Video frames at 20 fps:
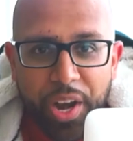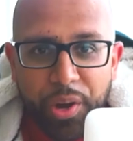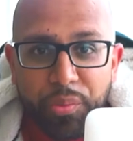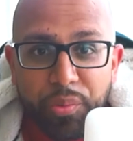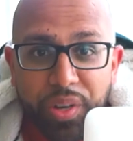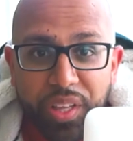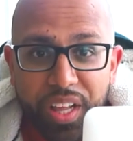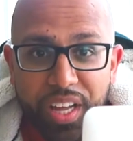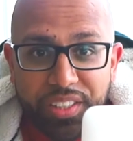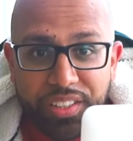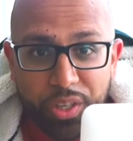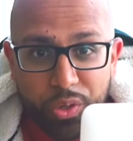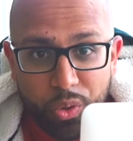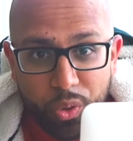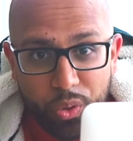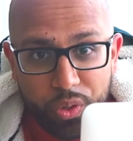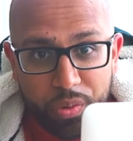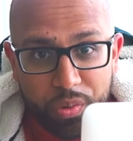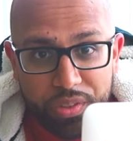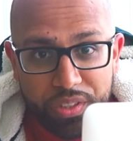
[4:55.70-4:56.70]
I didn't realize how
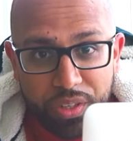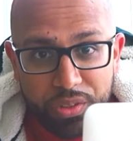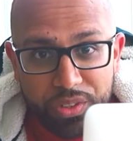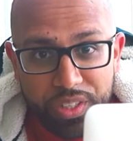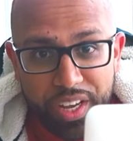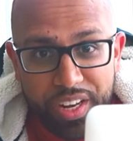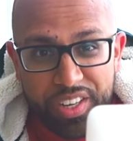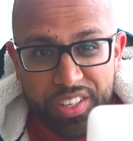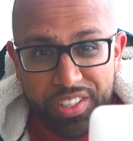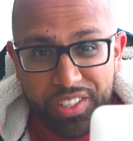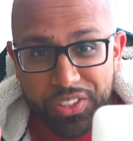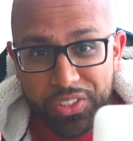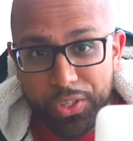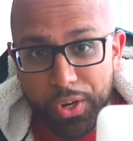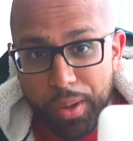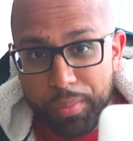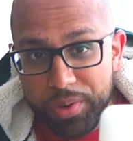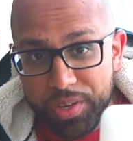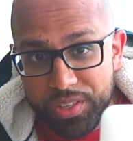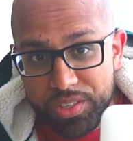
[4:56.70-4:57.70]
cold it was outside until
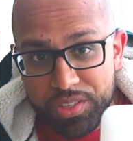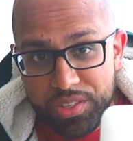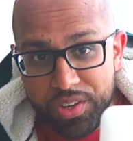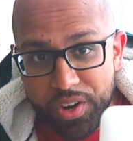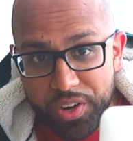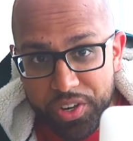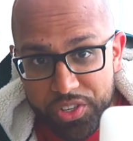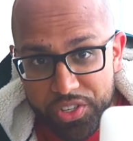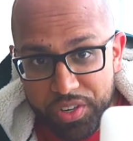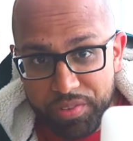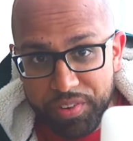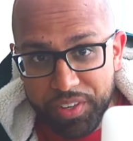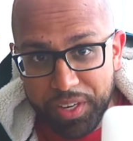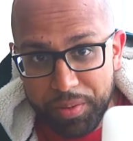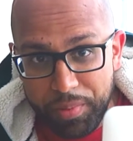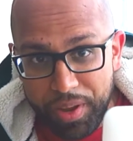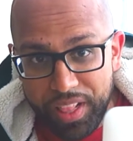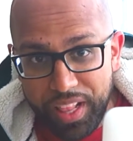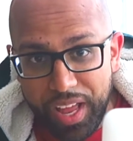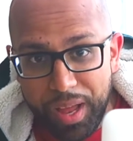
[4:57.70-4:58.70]
Dobby started shivering in my